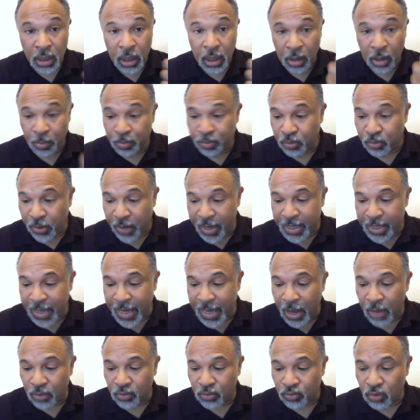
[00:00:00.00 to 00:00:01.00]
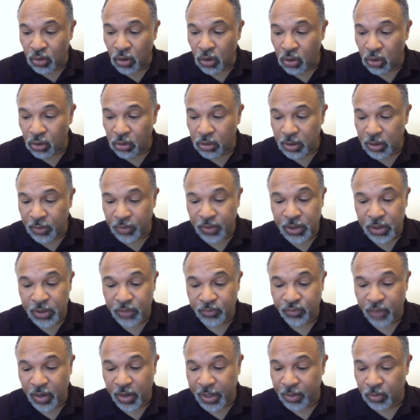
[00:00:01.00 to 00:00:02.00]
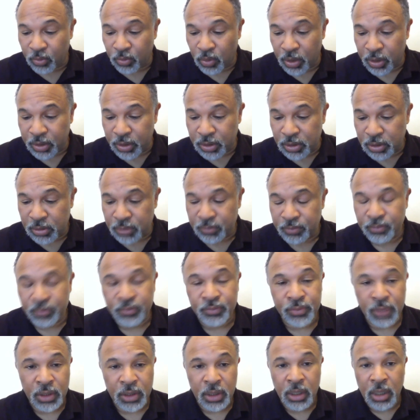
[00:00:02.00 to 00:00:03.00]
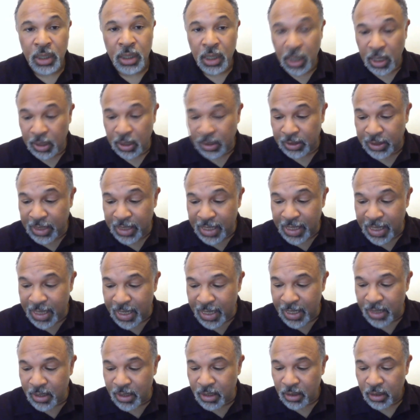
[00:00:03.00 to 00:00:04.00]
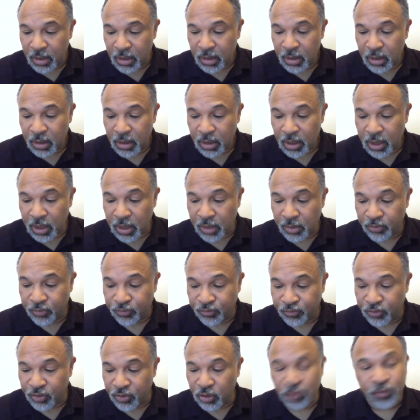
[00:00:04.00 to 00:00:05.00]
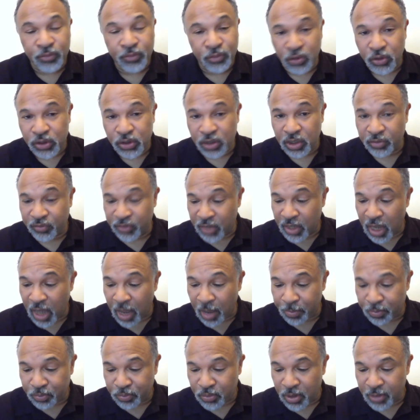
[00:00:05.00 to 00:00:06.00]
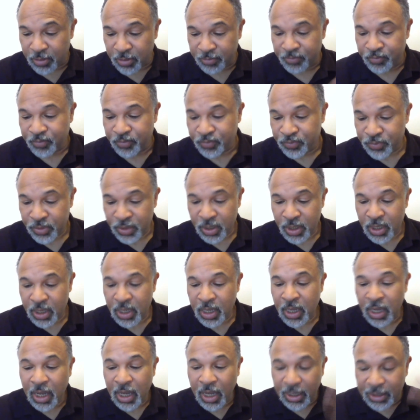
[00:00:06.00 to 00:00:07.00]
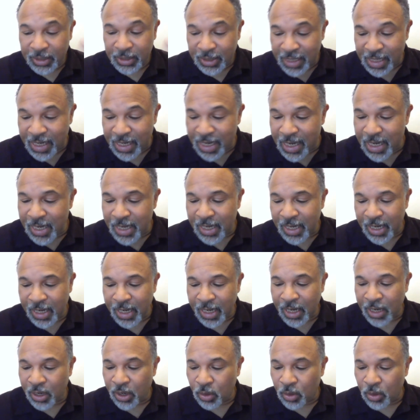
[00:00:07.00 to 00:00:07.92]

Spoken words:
a breakout role in The Defiant Ones, a lead in a film version of an opera, a lead in an